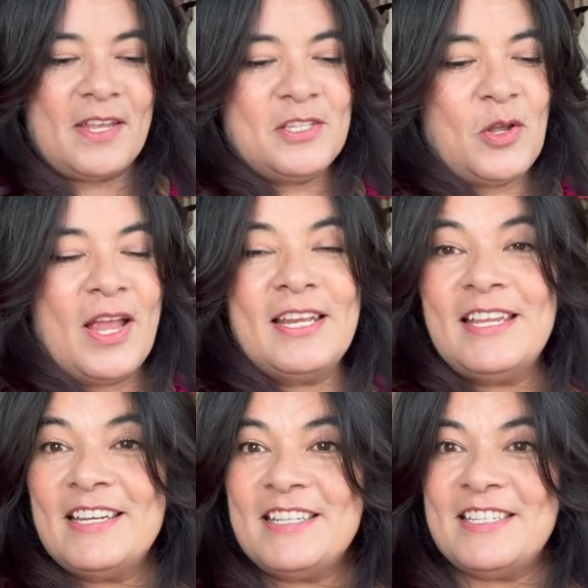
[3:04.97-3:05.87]
So I
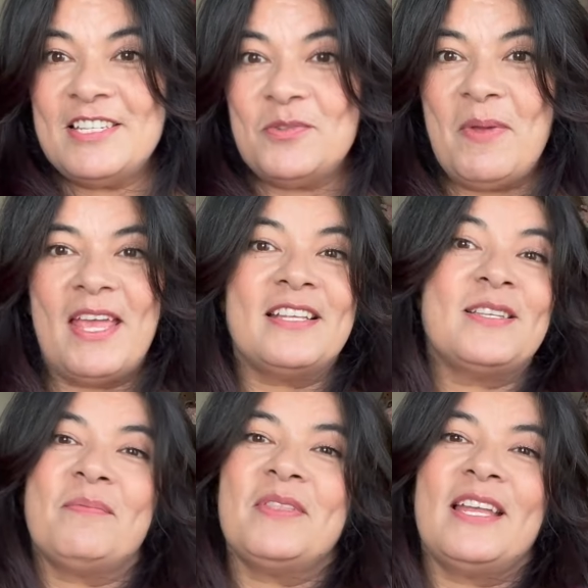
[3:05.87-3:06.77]
needed to make
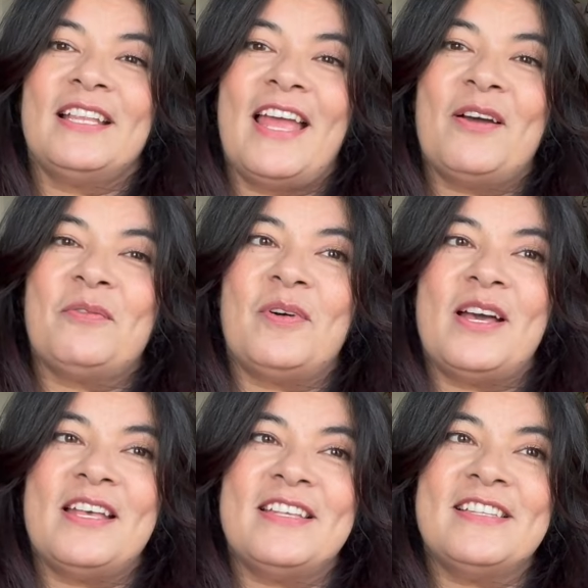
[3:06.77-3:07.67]
something that
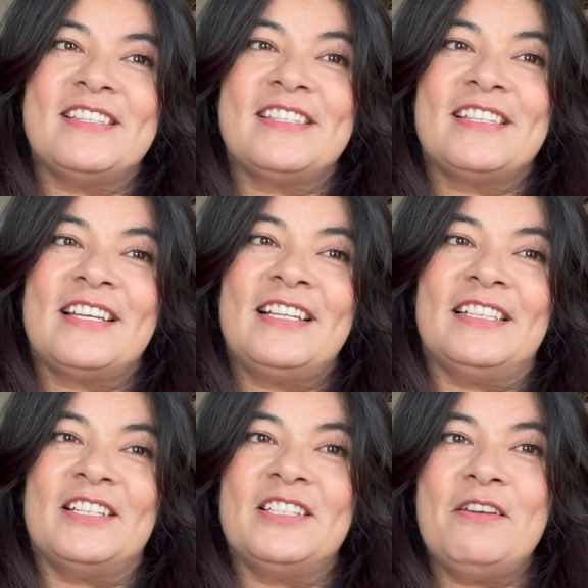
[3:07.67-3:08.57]
was a
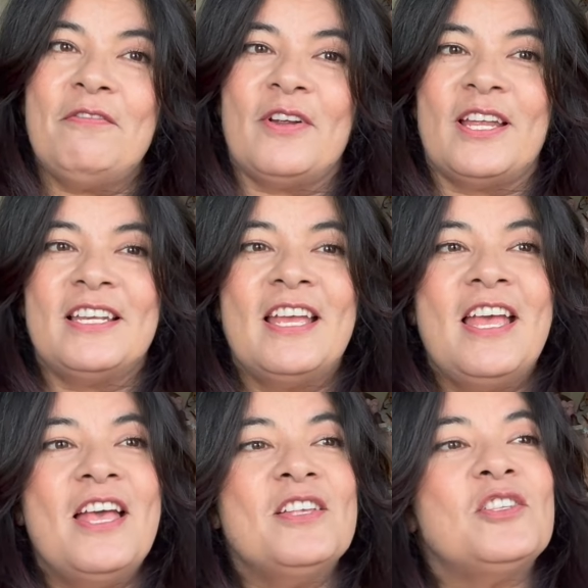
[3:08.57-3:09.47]
little different.
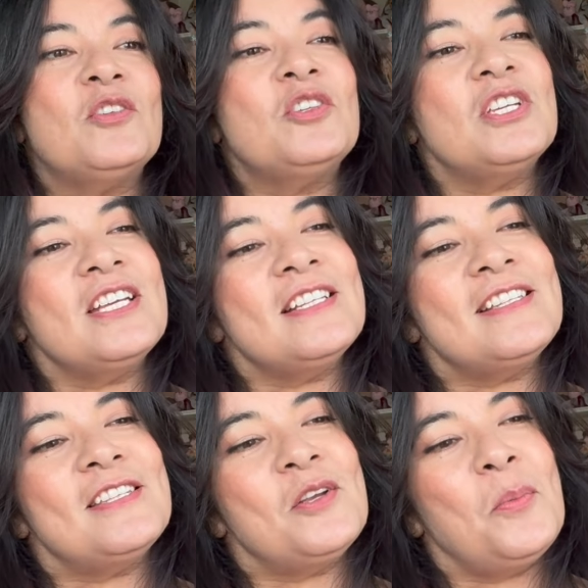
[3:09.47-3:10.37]
So she's
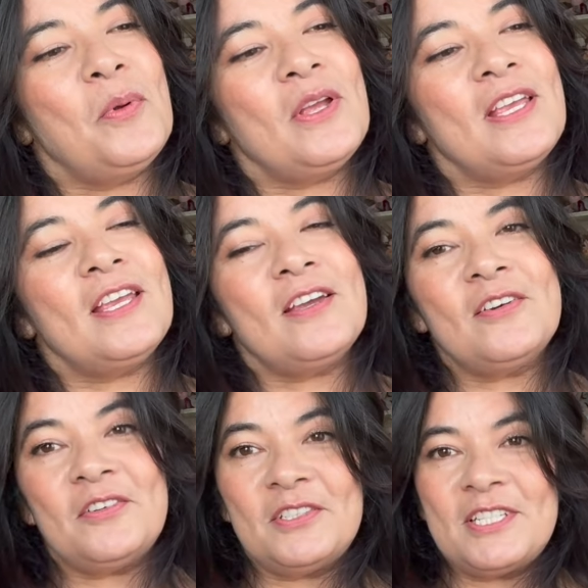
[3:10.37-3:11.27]
super
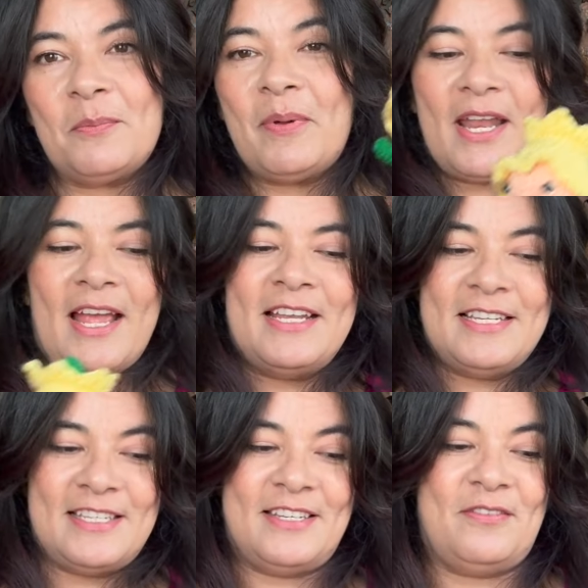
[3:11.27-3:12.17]
cute, but
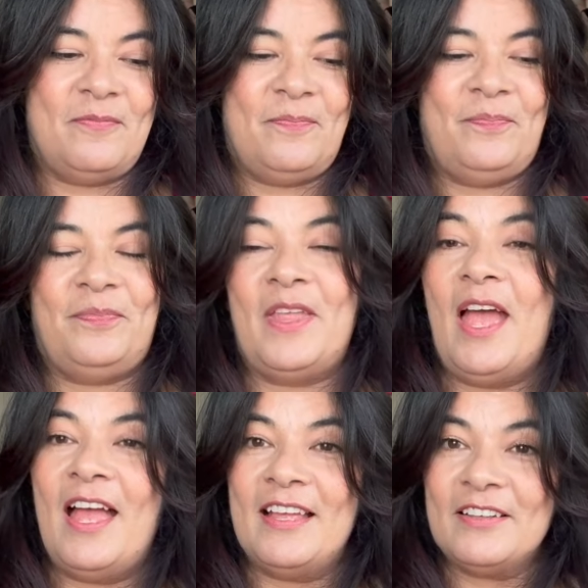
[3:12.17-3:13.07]

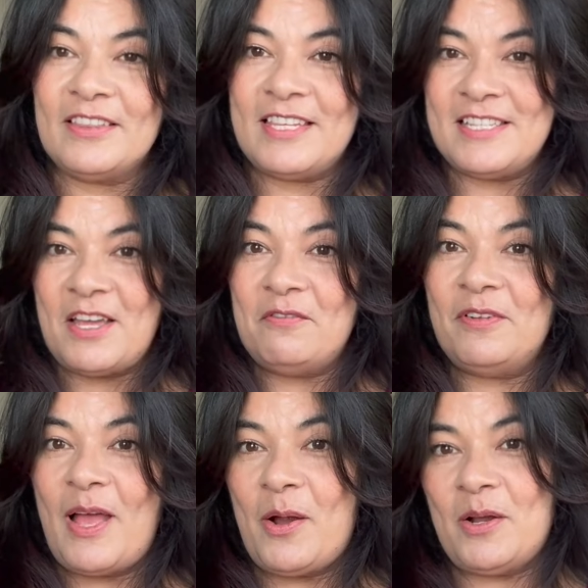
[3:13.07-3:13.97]
the
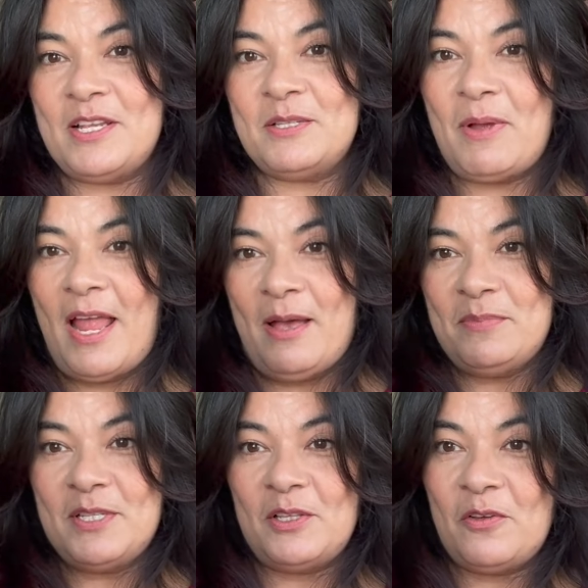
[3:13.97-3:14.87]
sunflower is my
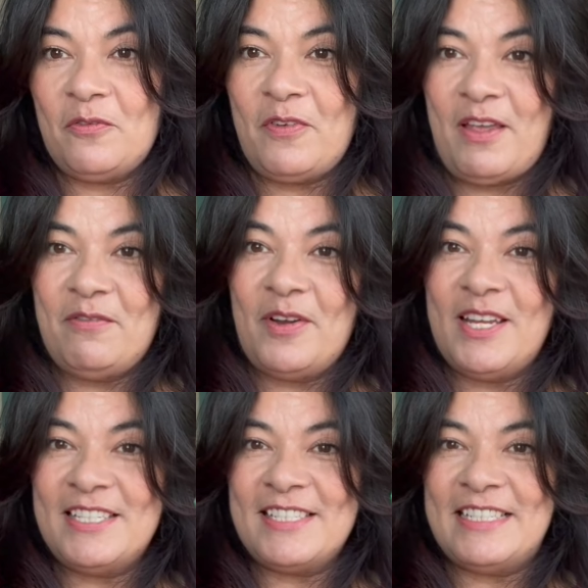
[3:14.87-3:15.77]
absolute
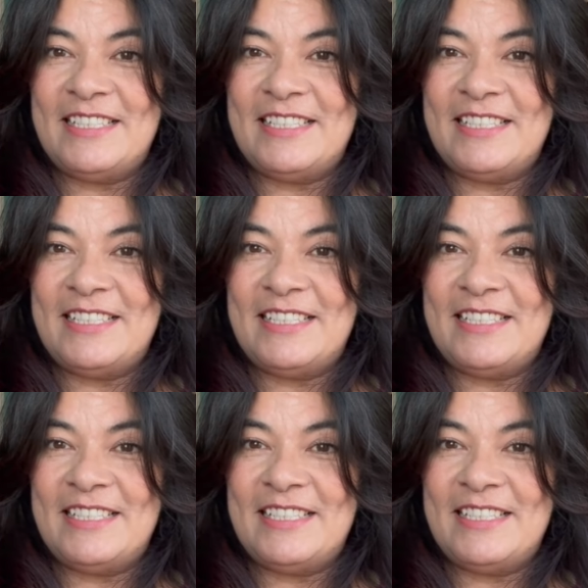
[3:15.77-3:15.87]
favorite.